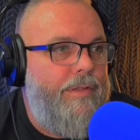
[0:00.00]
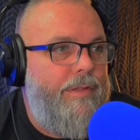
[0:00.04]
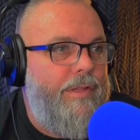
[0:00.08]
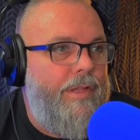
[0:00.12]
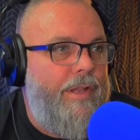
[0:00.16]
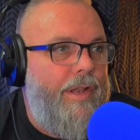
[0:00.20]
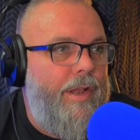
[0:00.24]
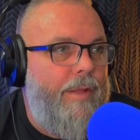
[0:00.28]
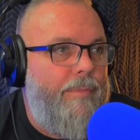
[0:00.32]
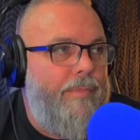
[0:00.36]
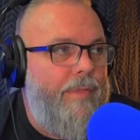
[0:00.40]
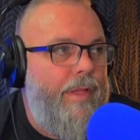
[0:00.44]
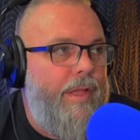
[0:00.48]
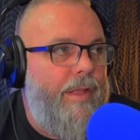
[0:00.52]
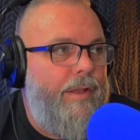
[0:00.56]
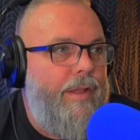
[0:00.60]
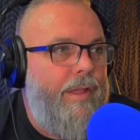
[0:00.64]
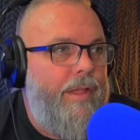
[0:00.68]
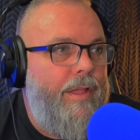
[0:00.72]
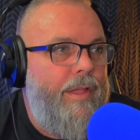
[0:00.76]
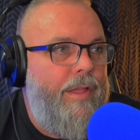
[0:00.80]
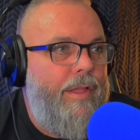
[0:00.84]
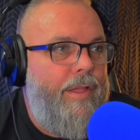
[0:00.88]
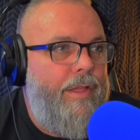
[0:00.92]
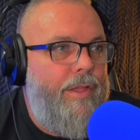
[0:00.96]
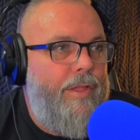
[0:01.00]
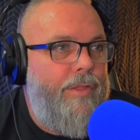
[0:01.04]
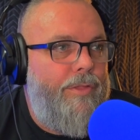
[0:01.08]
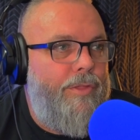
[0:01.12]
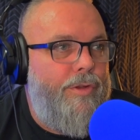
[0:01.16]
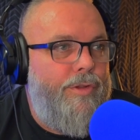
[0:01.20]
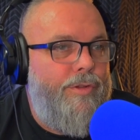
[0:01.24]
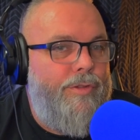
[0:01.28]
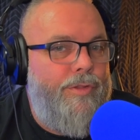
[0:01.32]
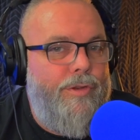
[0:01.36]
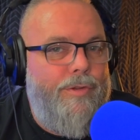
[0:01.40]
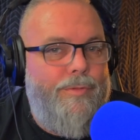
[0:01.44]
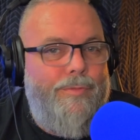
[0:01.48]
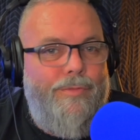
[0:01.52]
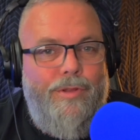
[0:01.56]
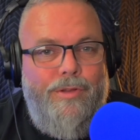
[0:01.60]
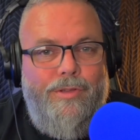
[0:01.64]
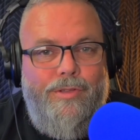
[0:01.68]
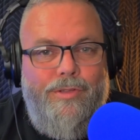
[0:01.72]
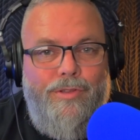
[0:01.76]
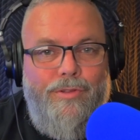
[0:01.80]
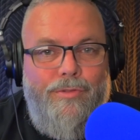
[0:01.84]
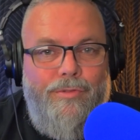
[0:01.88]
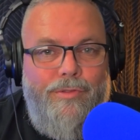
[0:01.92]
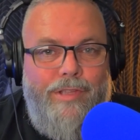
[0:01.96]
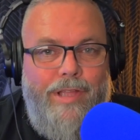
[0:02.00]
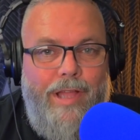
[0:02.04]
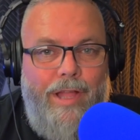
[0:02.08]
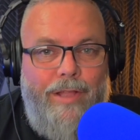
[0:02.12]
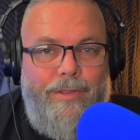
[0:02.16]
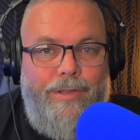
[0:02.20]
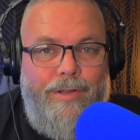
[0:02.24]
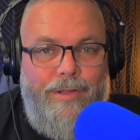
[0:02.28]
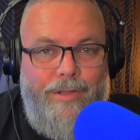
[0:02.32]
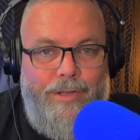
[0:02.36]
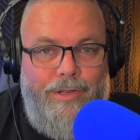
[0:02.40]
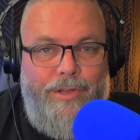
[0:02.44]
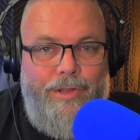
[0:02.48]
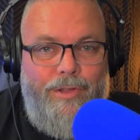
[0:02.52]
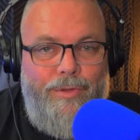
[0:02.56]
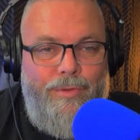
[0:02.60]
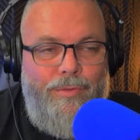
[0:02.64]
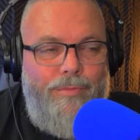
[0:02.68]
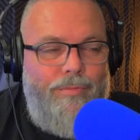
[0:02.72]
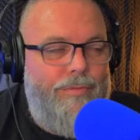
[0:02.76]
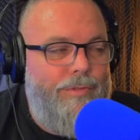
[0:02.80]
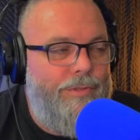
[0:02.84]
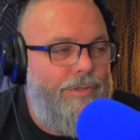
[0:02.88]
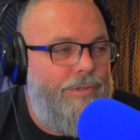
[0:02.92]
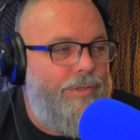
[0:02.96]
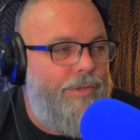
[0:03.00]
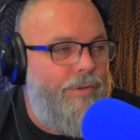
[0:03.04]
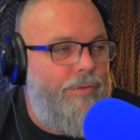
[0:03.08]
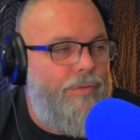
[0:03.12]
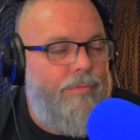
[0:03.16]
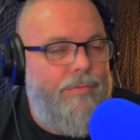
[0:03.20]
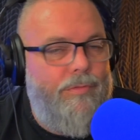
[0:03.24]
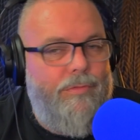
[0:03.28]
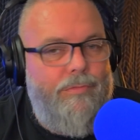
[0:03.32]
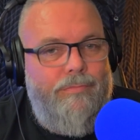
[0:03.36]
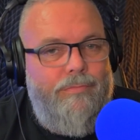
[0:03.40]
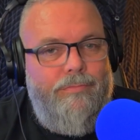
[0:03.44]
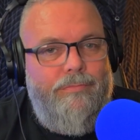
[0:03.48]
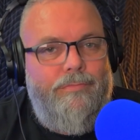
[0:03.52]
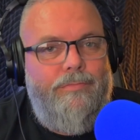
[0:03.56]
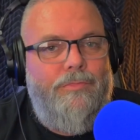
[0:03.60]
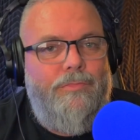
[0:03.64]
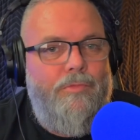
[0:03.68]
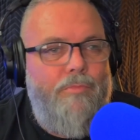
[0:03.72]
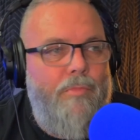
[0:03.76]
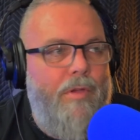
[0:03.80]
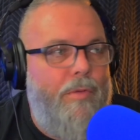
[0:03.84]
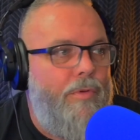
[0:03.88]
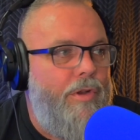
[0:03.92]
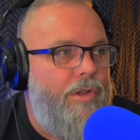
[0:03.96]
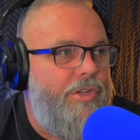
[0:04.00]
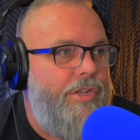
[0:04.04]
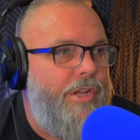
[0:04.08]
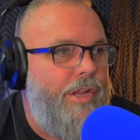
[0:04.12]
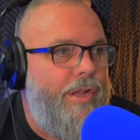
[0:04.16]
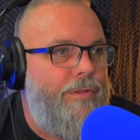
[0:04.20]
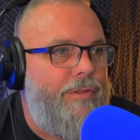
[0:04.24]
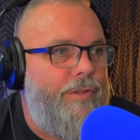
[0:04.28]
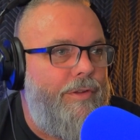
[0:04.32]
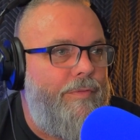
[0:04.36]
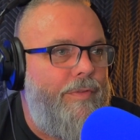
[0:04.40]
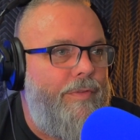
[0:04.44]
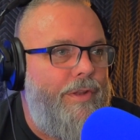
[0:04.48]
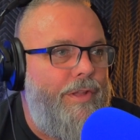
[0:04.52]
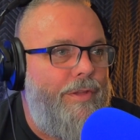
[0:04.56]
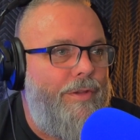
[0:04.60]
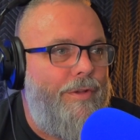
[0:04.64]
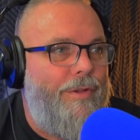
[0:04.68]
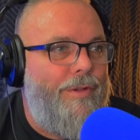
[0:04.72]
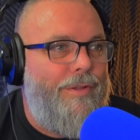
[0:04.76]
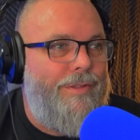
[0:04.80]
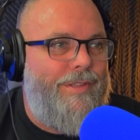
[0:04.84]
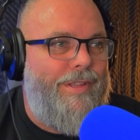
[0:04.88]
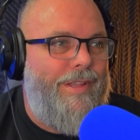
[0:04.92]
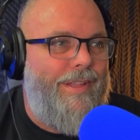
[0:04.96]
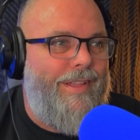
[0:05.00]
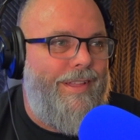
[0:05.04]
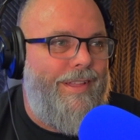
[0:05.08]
And I'm not, there's dudes out there that do. So you might want to check out their videos.